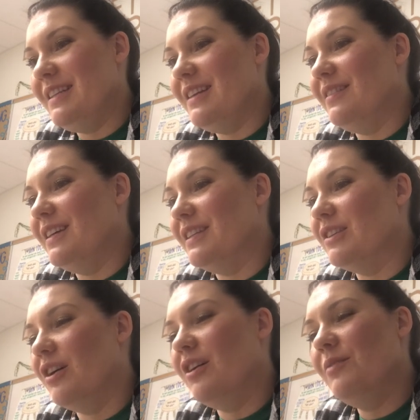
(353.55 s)
he licks
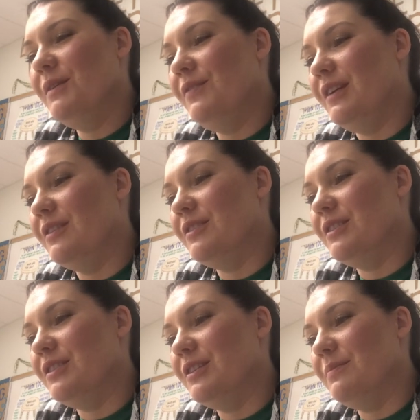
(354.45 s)
all my fingers
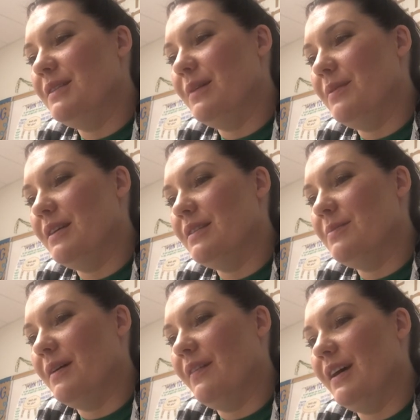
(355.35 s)
and jumps up against
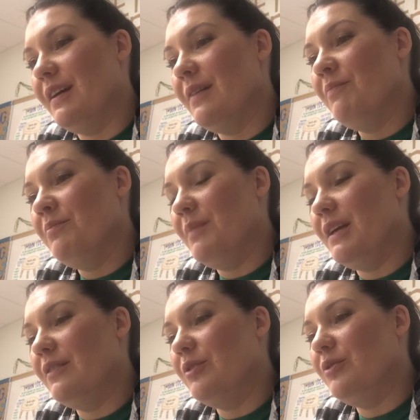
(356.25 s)
my leg,
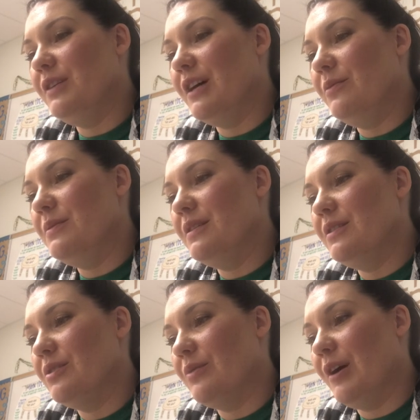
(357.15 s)
making little yelps in
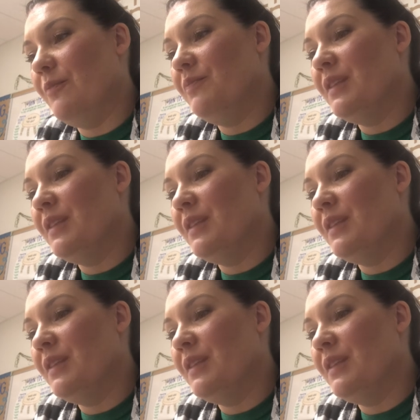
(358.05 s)
his throat.